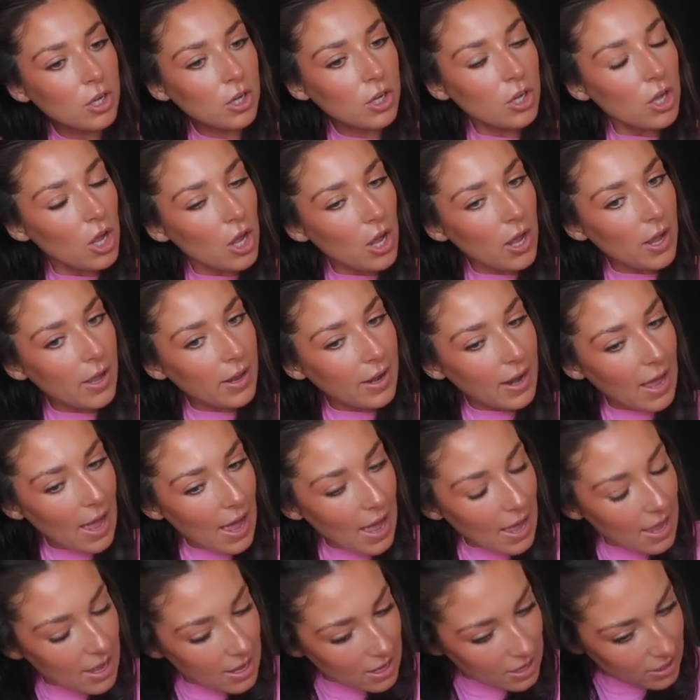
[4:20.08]

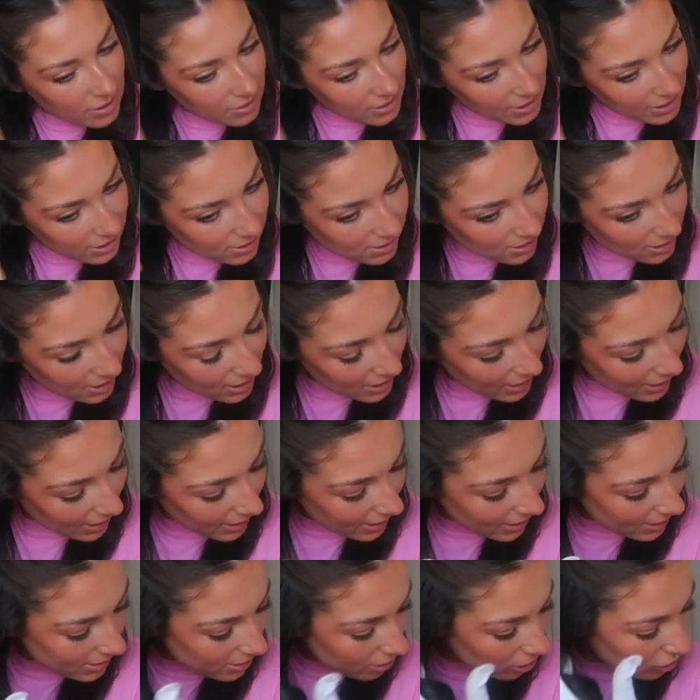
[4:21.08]
curler this
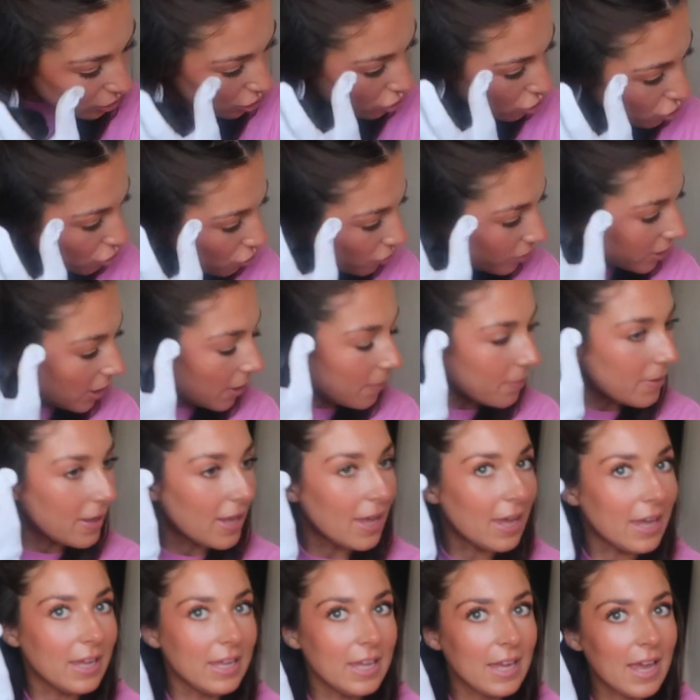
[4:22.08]
is like the trio
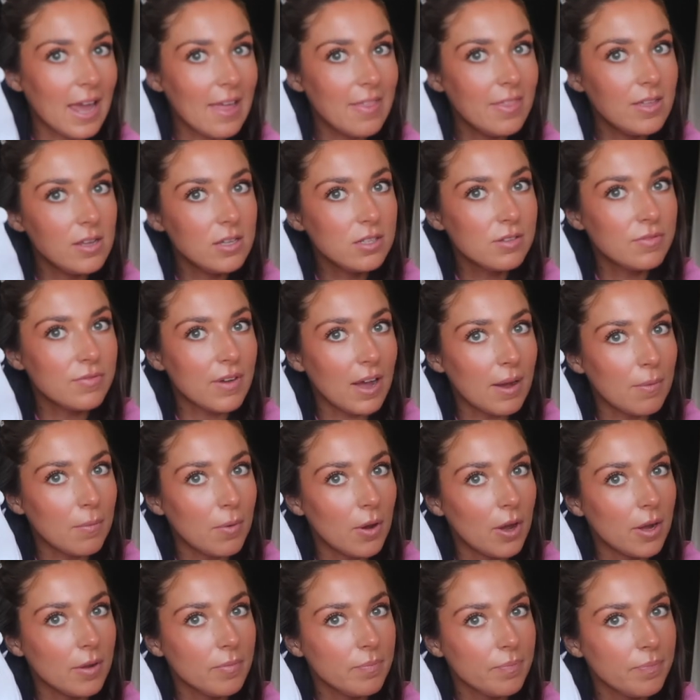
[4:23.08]
kit. You get this fat
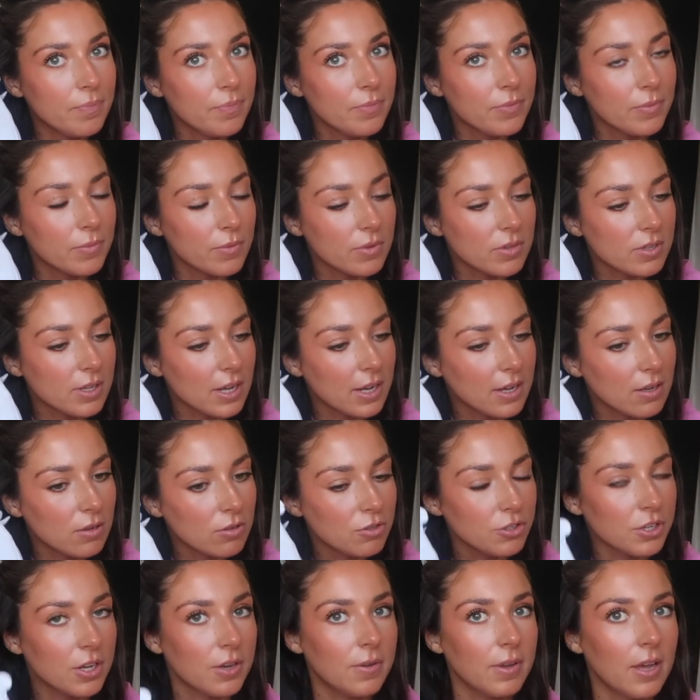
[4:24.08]
one. One sec, I'll
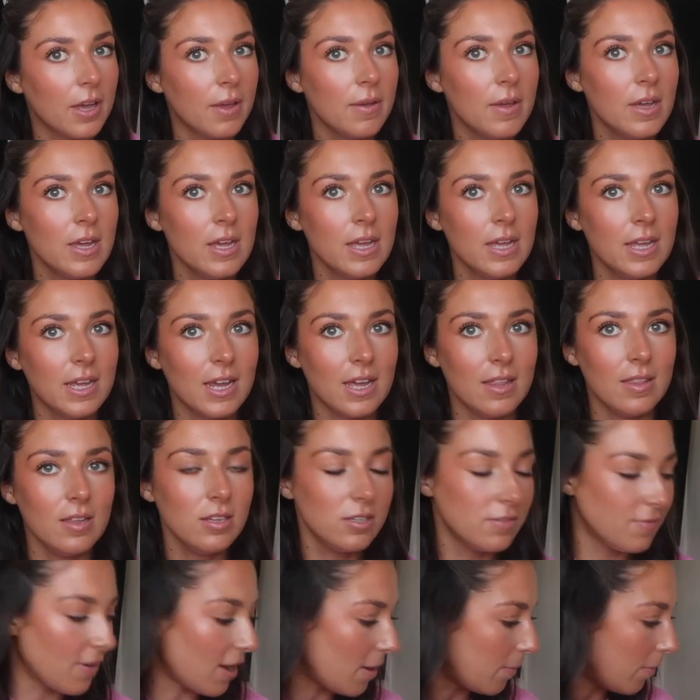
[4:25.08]
show you. You get
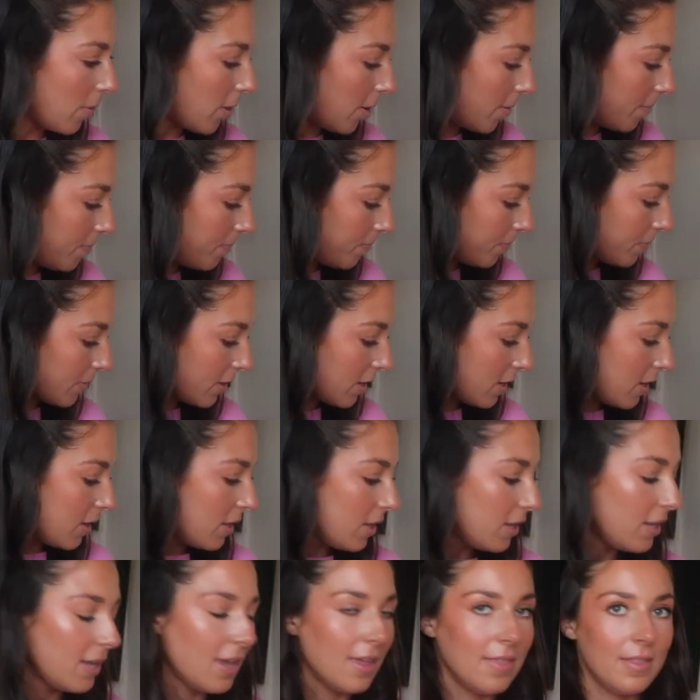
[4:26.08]
this fat one,
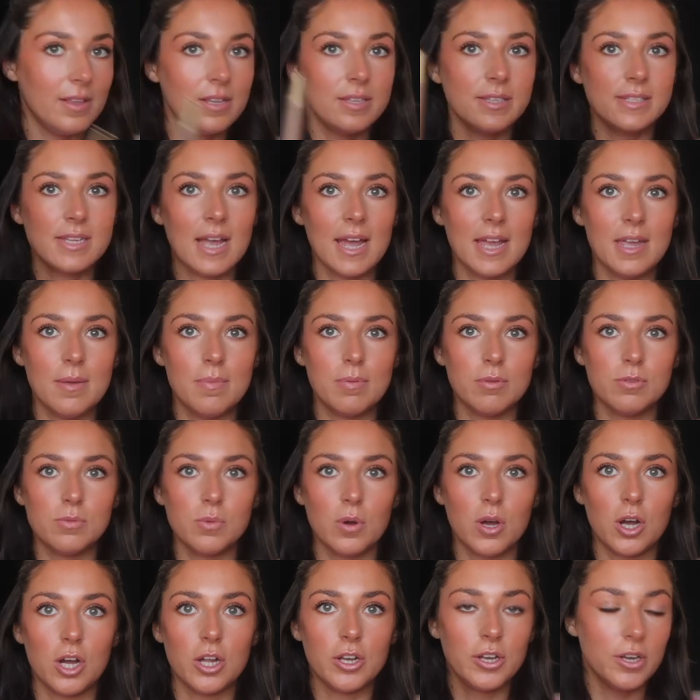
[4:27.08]
you get this tapered
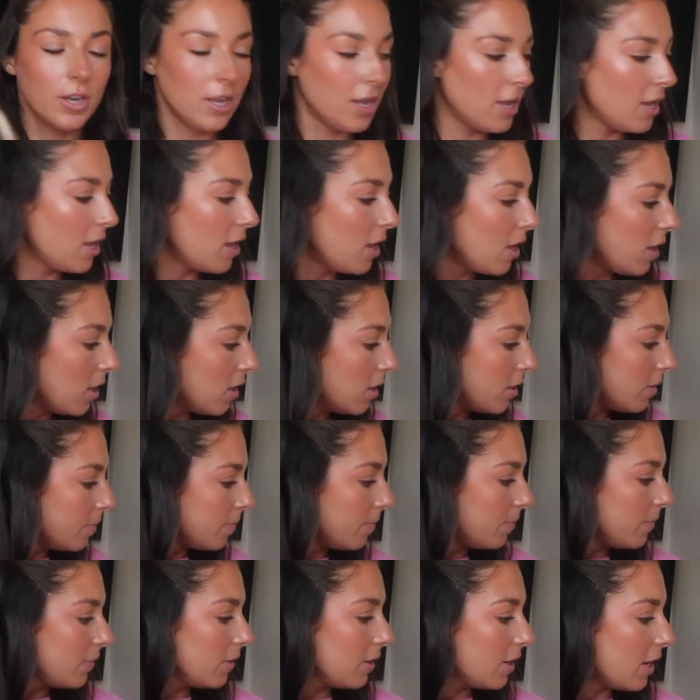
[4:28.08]
one,
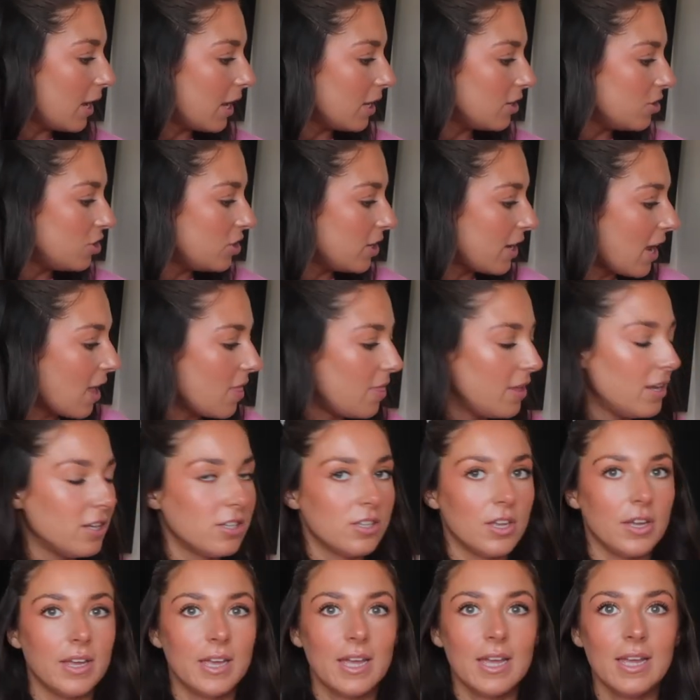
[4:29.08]
and you get
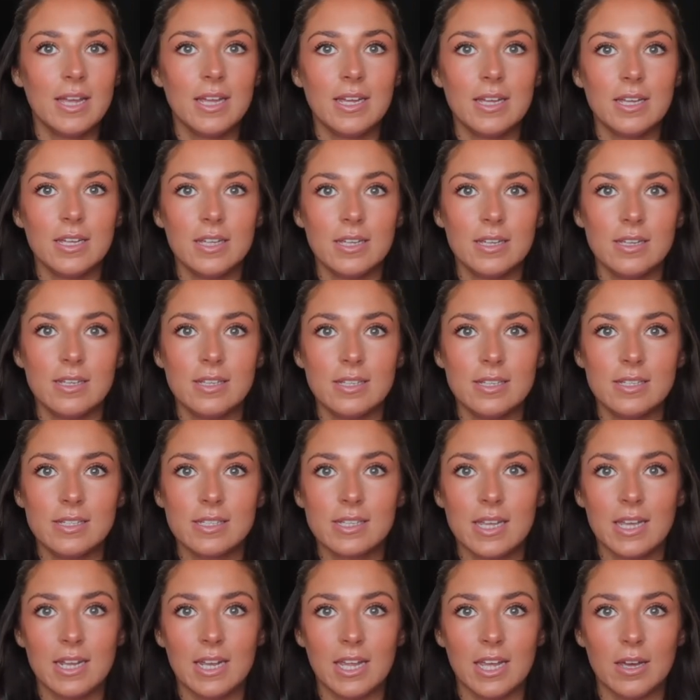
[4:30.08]
this like
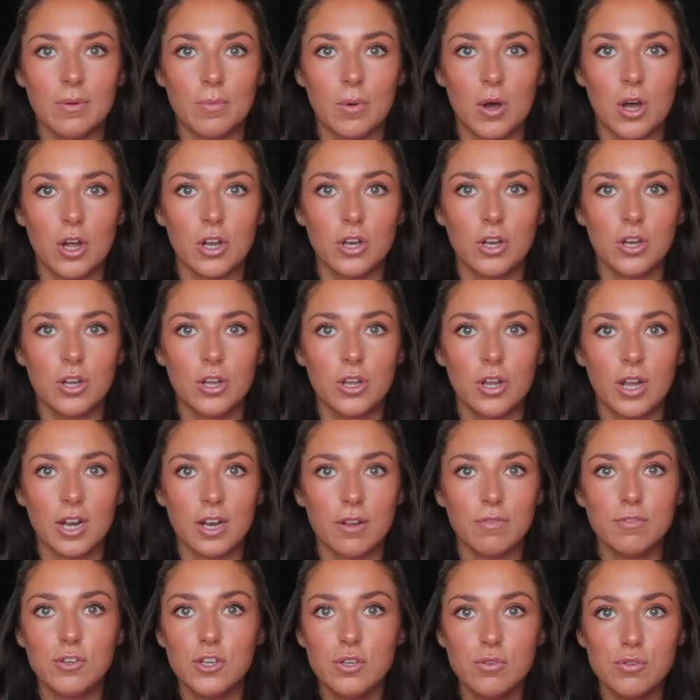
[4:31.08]
skinnier one. And
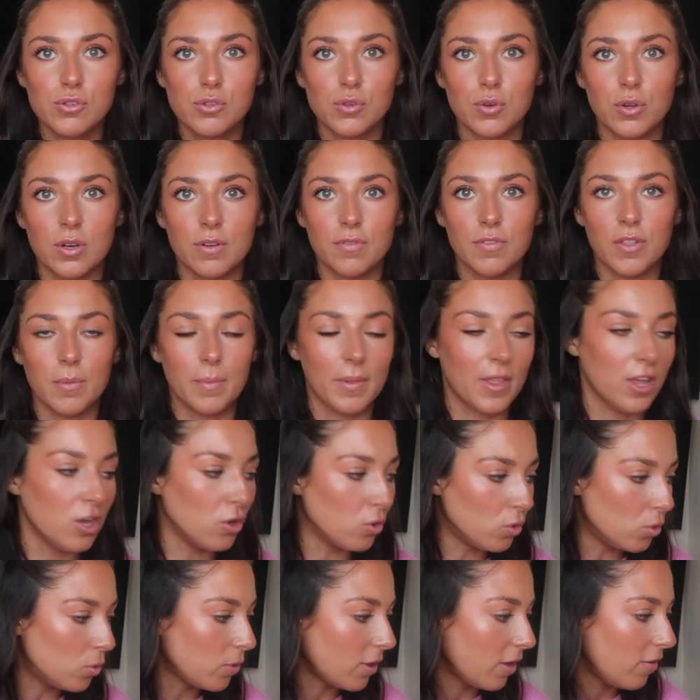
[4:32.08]
I've used all of them and they
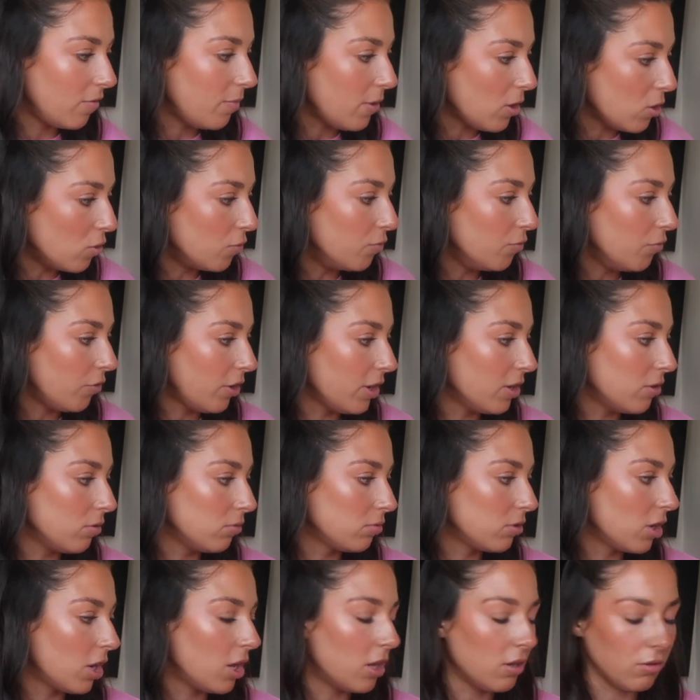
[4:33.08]
all give me unreal
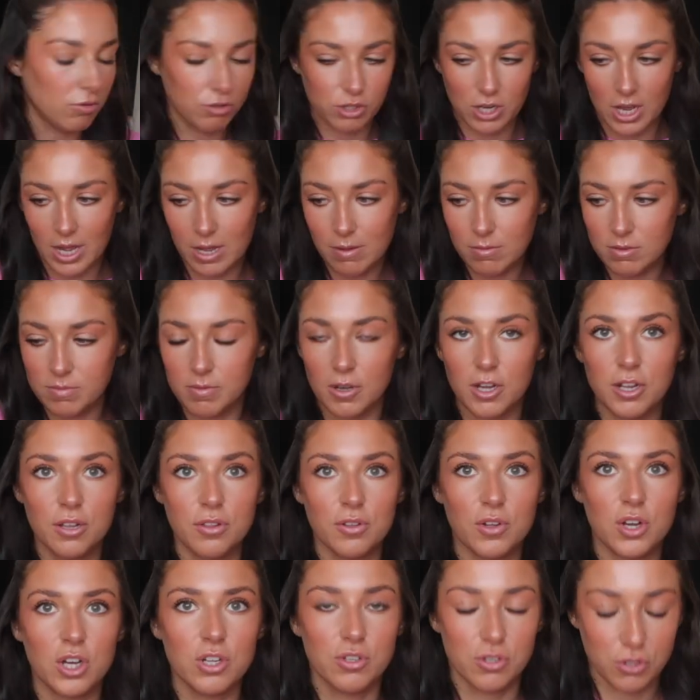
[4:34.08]
curl shapes, but I
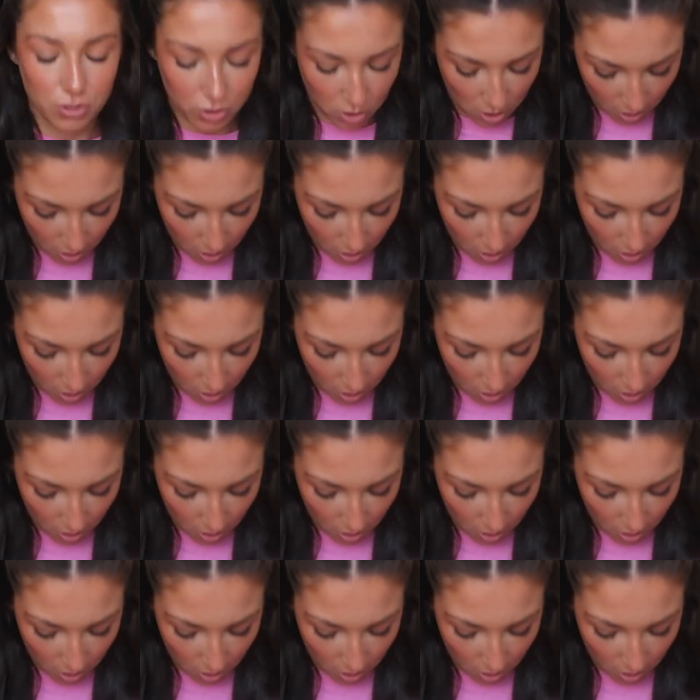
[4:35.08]
thought I'd just